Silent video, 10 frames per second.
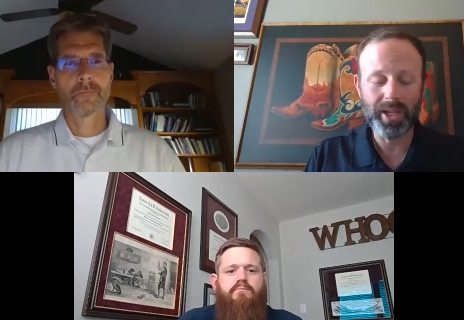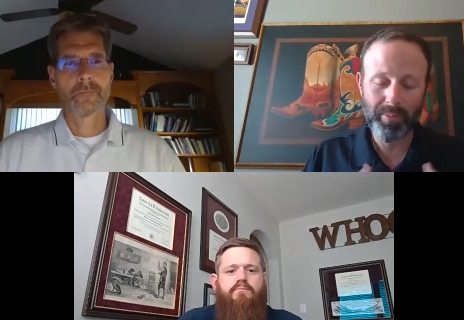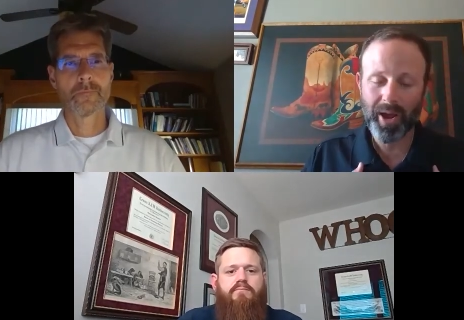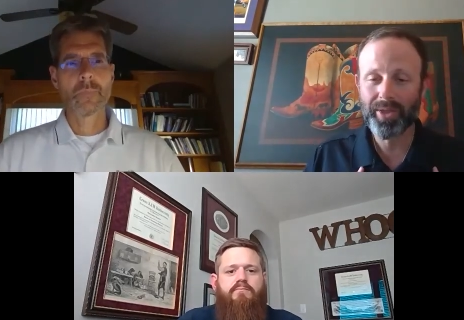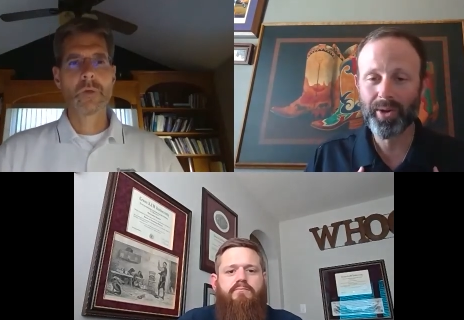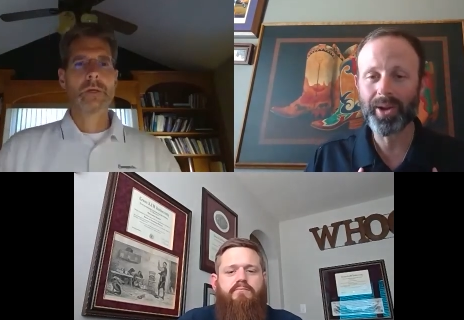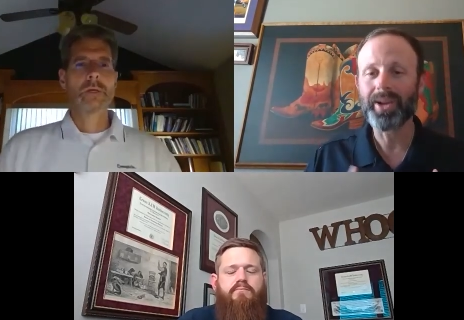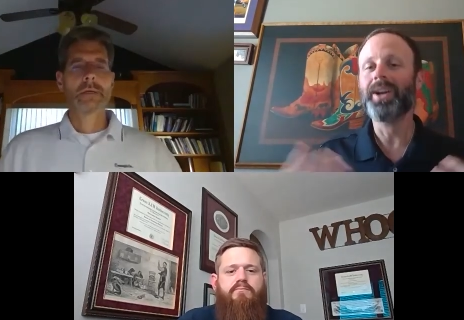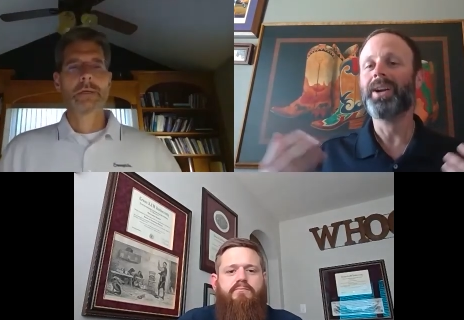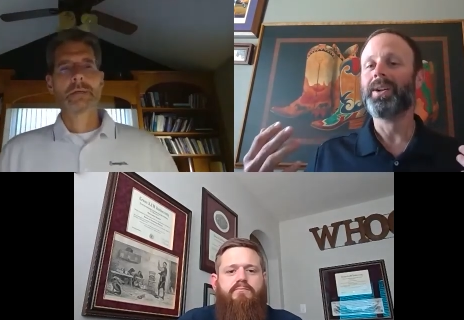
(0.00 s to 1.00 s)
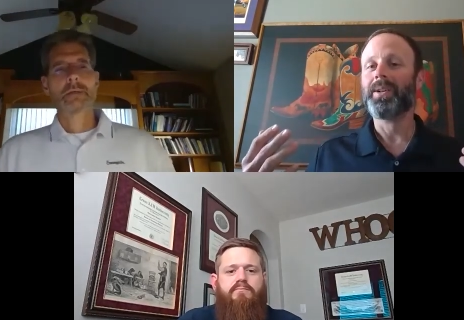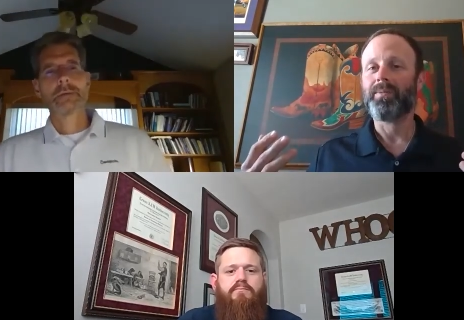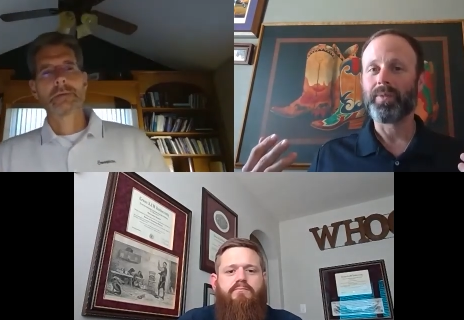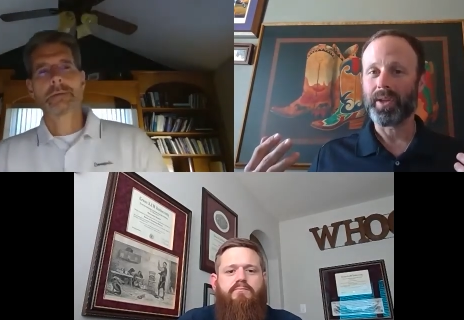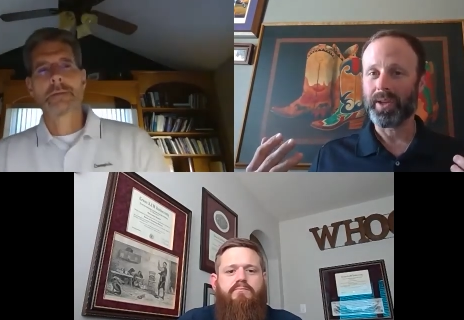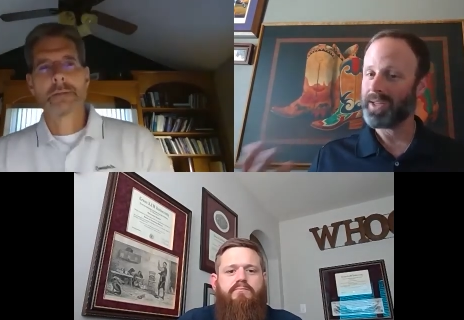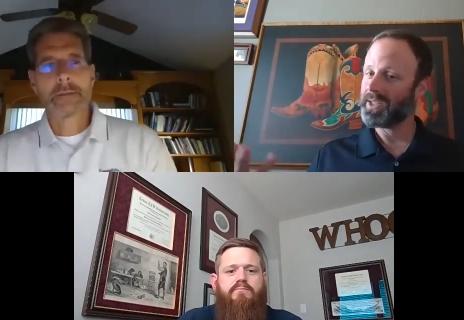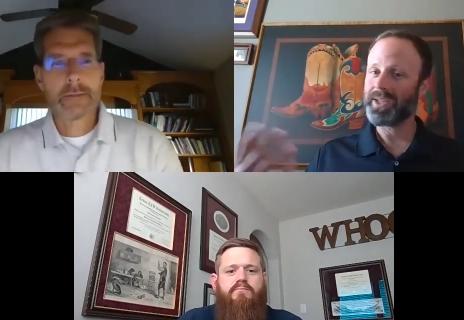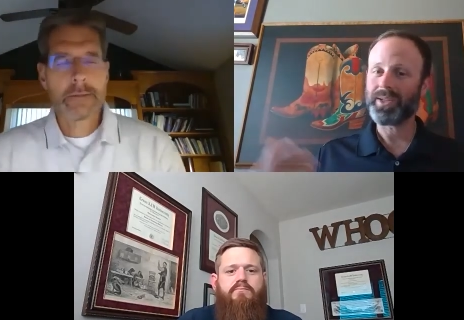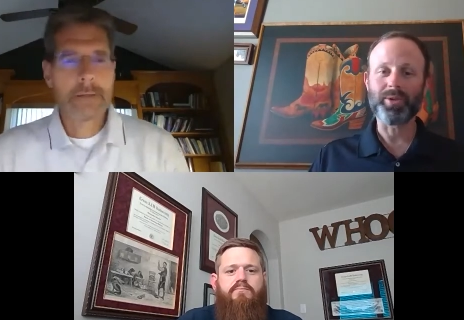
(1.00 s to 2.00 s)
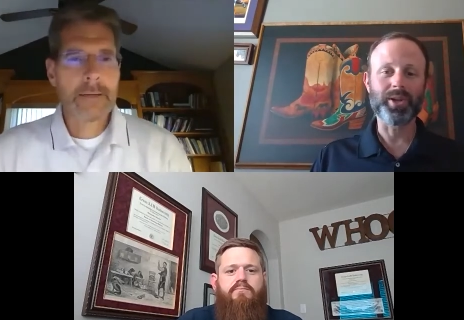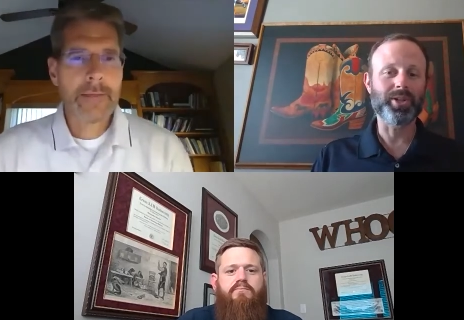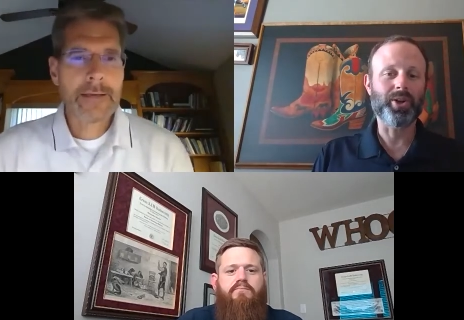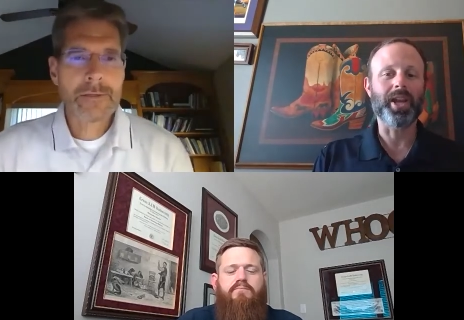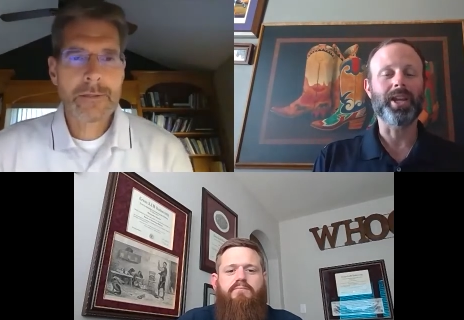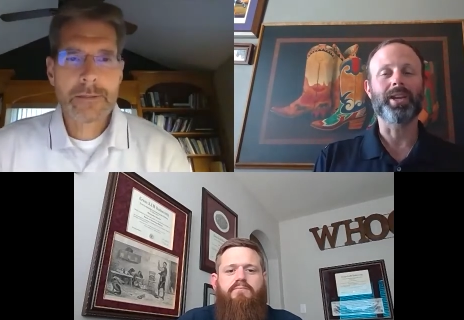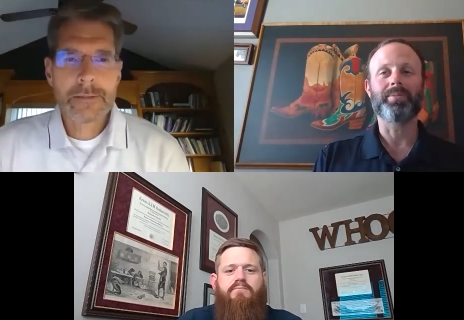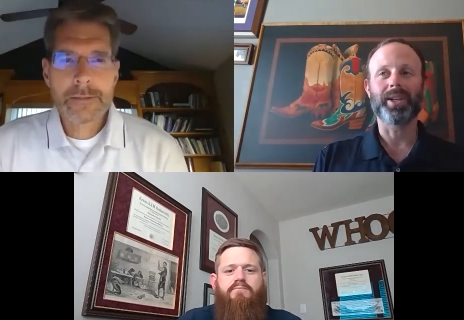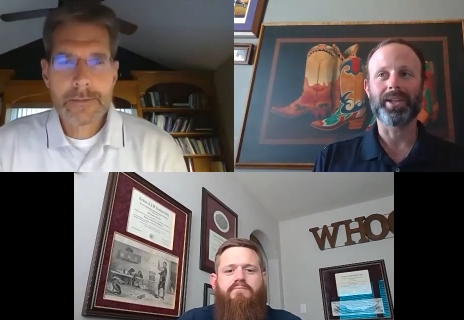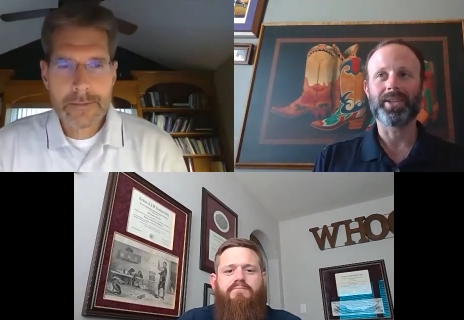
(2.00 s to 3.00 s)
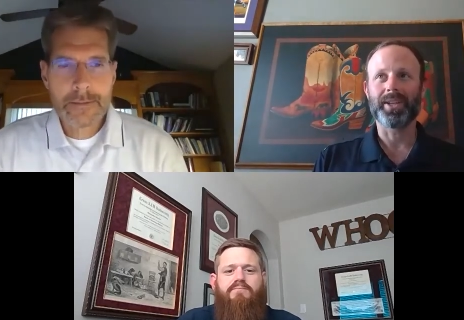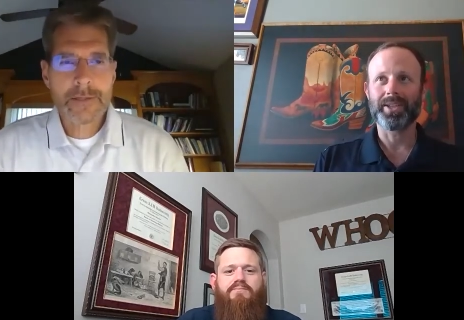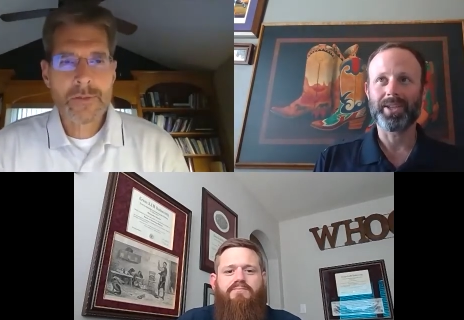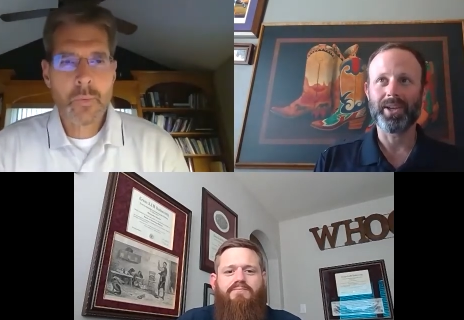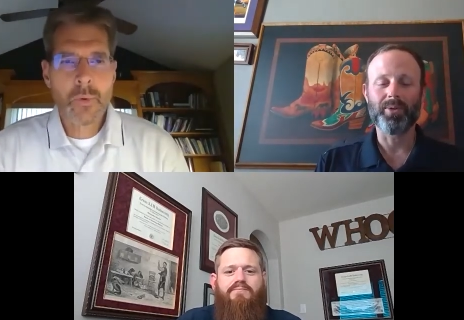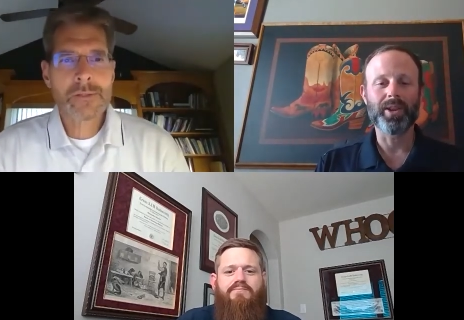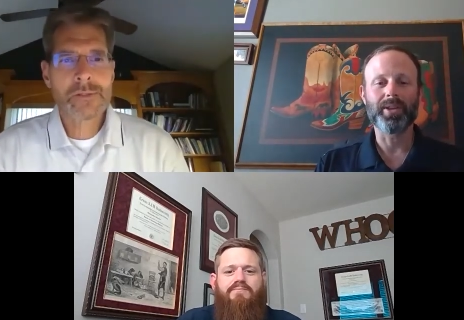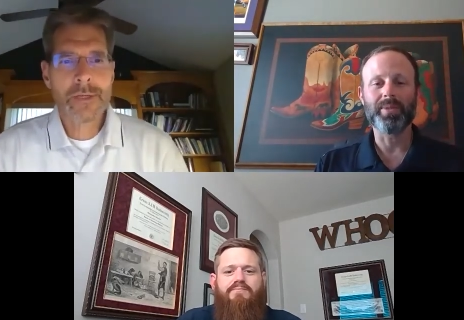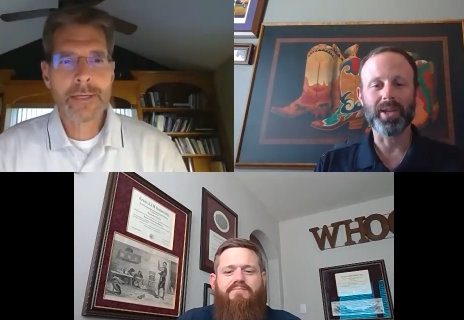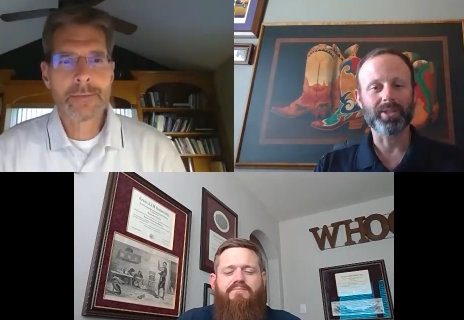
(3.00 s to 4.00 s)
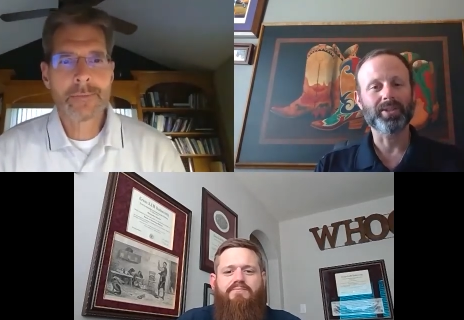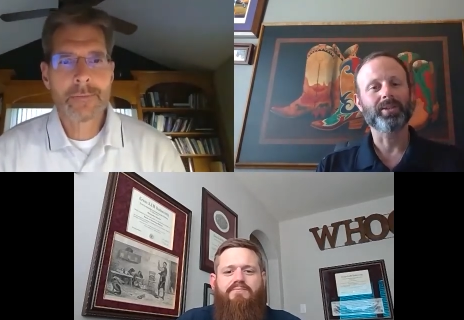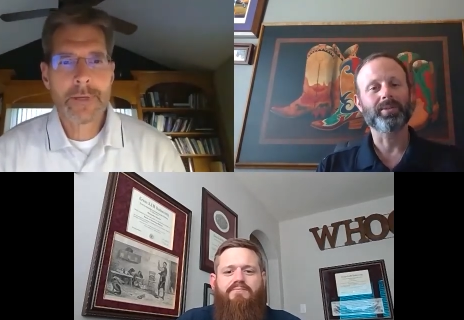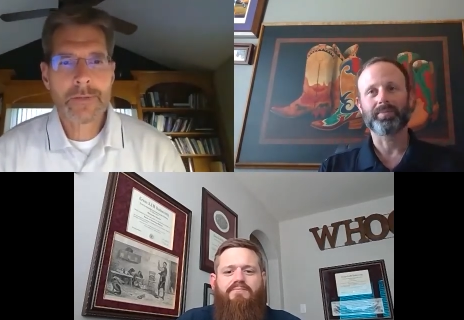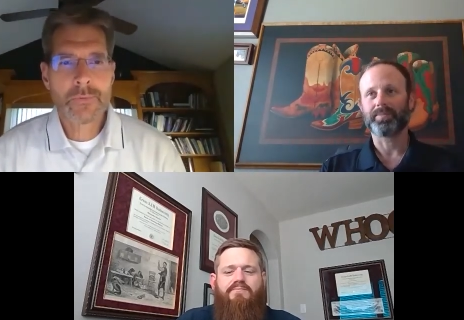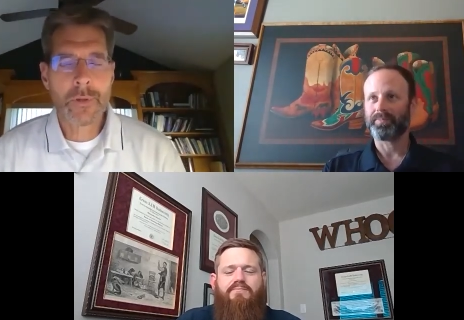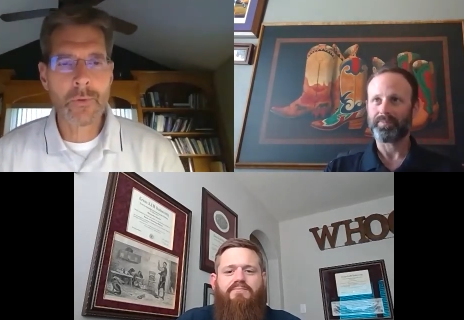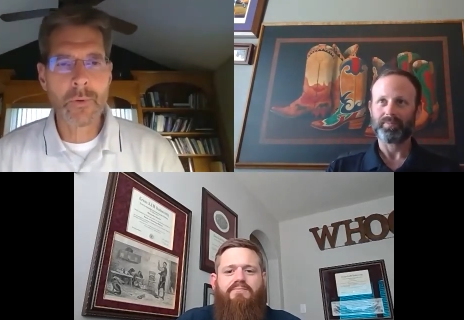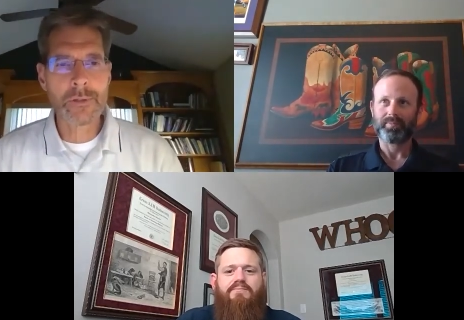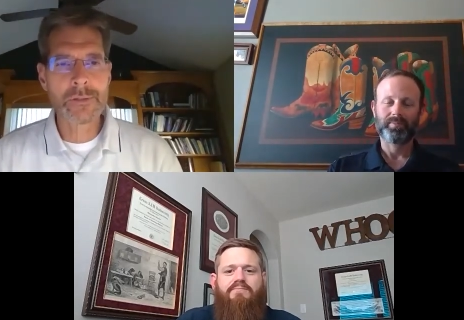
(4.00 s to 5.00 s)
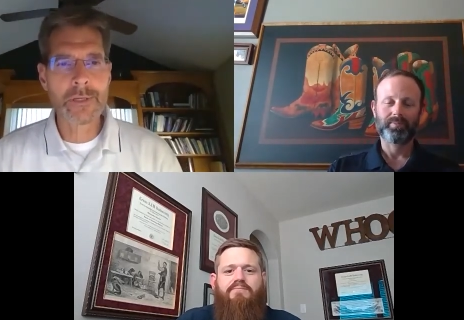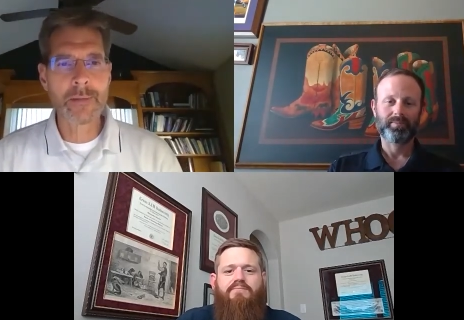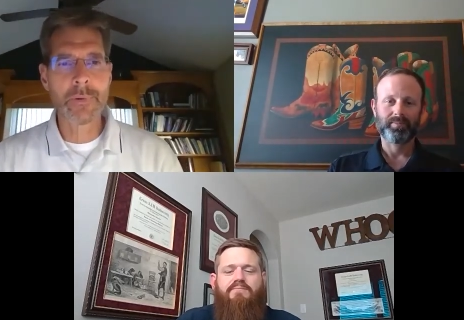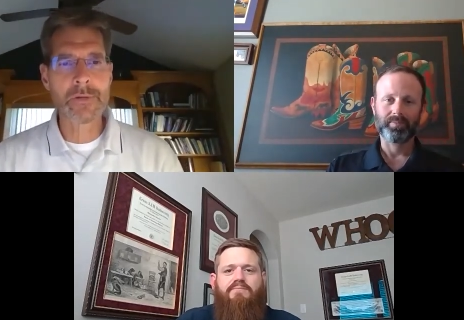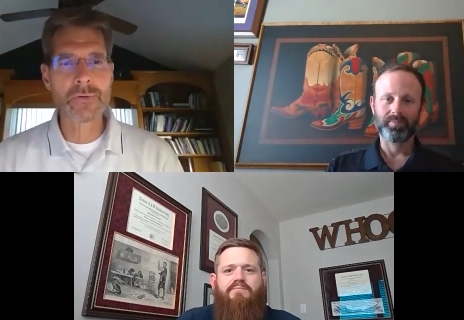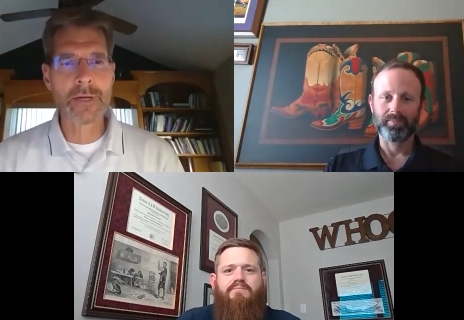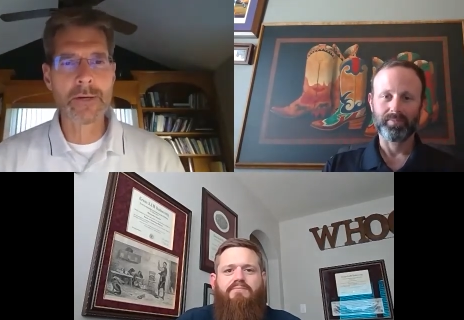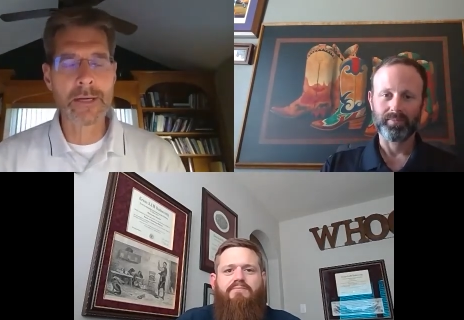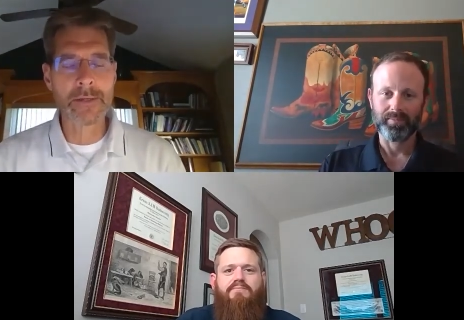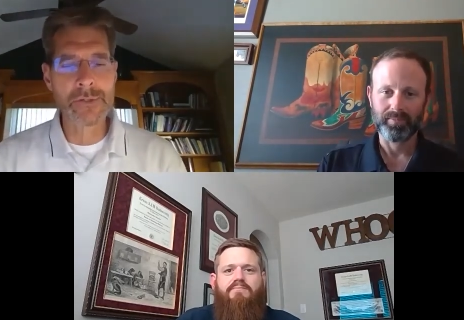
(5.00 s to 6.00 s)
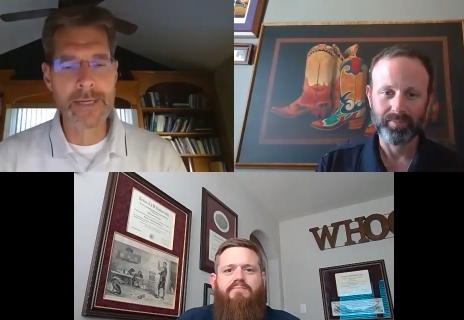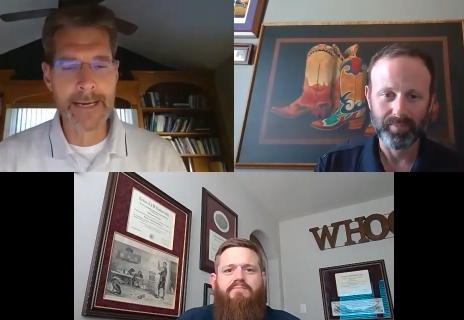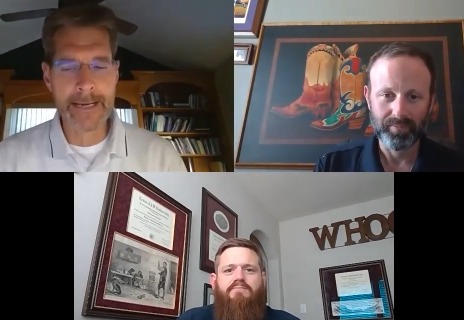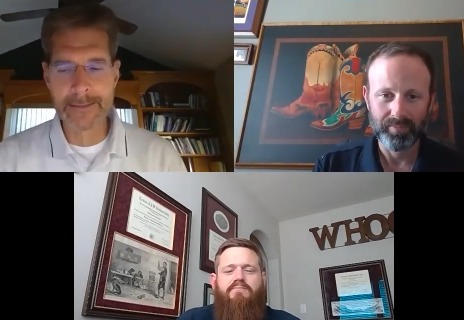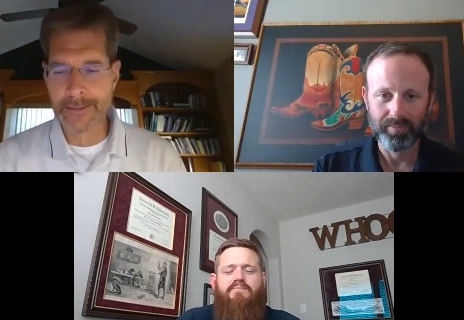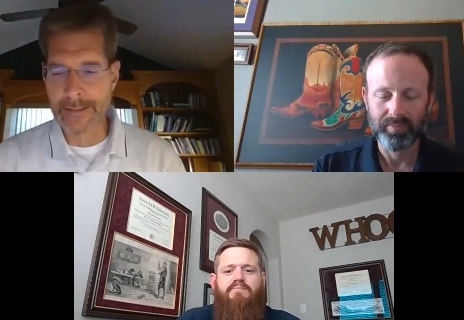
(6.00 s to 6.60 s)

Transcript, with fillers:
Speaker 1: that's my thought. Let's get some yeah, good. That's,
Speaker 2: well said. That's really well said, Buster. And I'll, I'll just add to